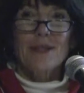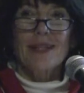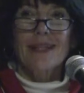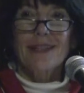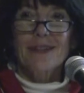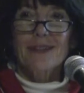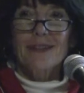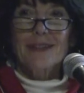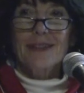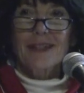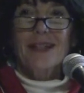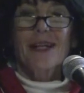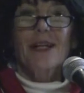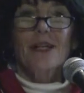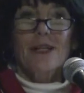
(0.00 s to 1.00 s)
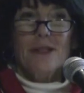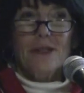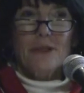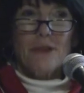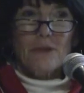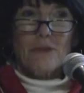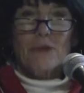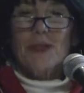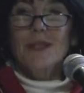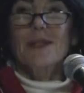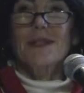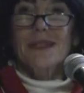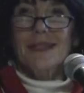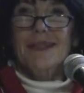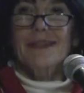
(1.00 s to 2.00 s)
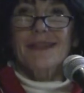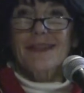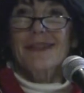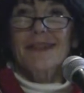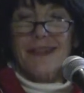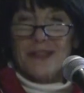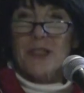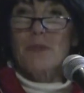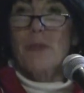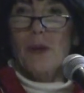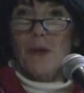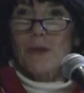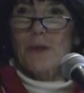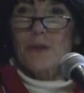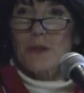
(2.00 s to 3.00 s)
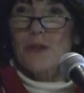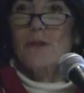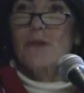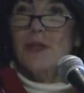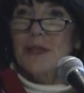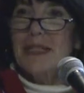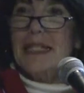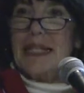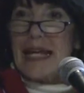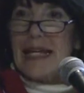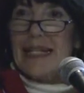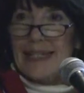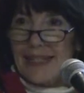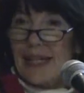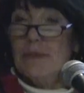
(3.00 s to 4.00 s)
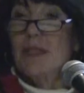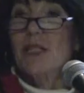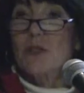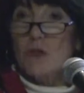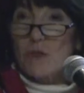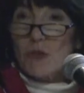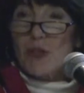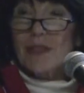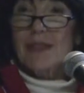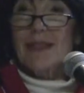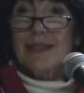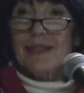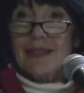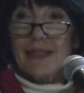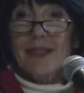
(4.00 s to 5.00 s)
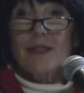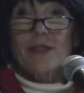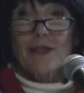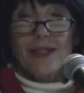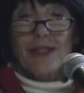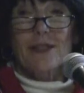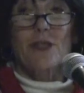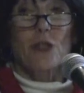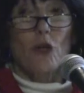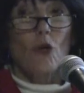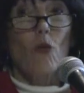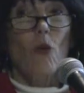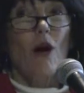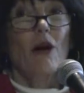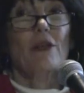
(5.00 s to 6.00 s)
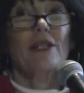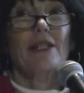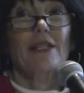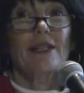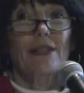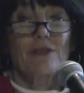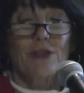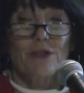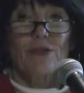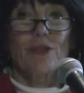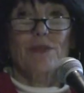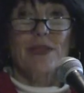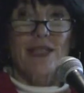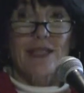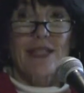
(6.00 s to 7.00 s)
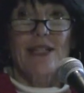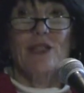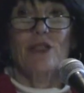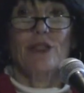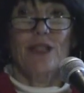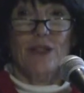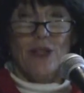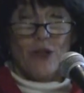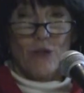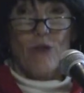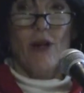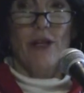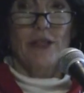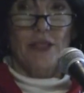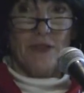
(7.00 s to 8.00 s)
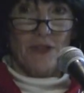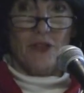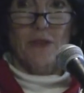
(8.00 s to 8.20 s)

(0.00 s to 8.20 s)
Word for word: cider, you're really exposed. You're really naked. I mean, it's really it's it's the quality of your fermentation and the quality of